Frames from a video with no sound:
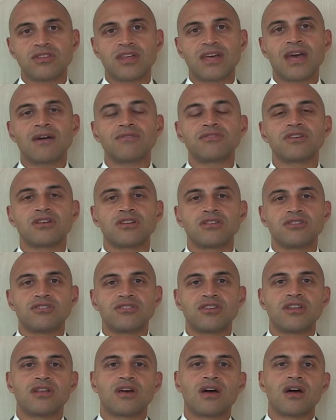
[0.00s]
they have to
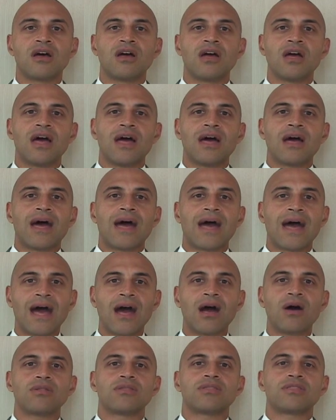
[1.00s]
consider
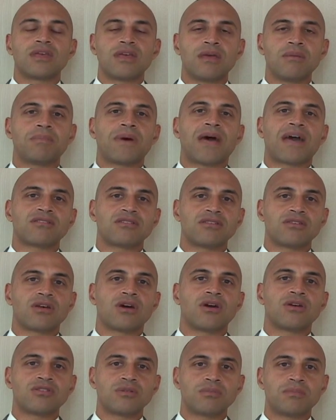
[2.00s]
how the impact is
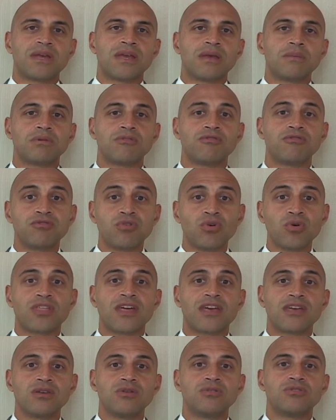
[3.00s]
going to be before
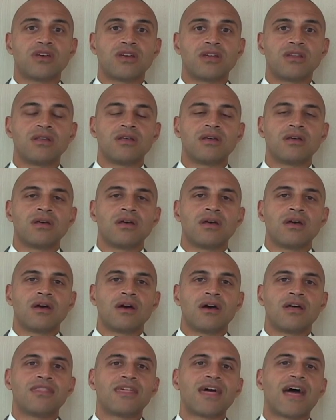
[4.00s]
they use it.
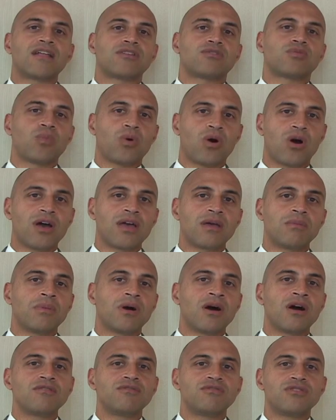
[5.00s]
And that's why, in
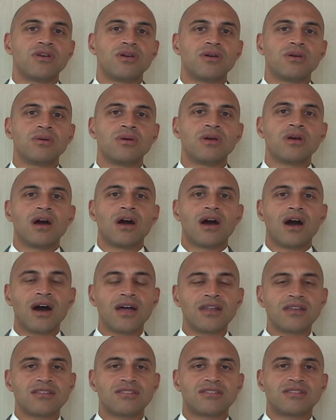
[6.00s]
my view,
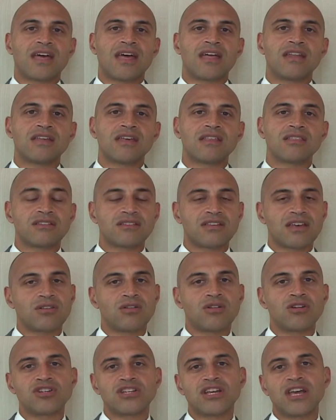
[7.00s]
understanding the
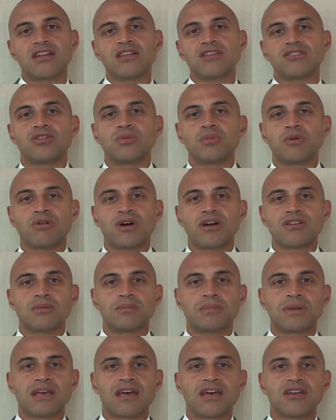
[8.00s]
technology and its human rights
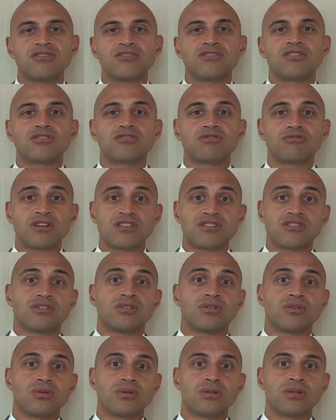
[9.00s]
implications is
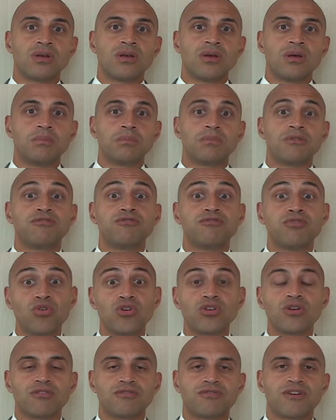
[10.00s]
critical
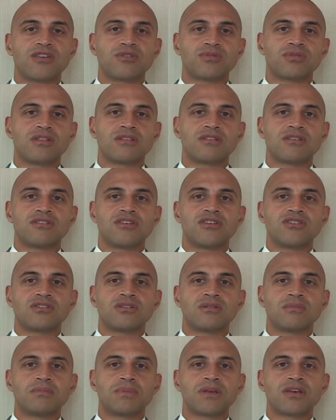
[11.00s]
before you're faced with a
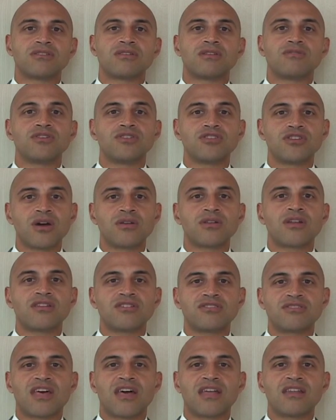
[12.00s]
decision, because if you don't
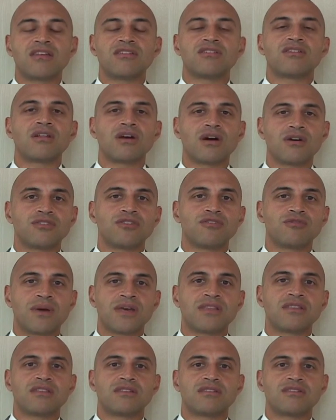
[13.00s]
understand it until after you've
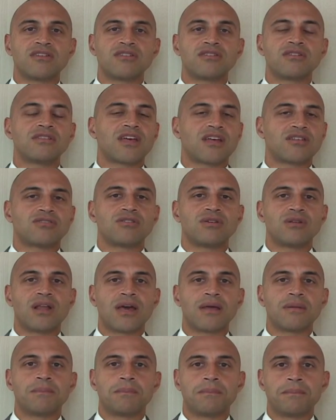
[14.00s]
made the decision, that's too late.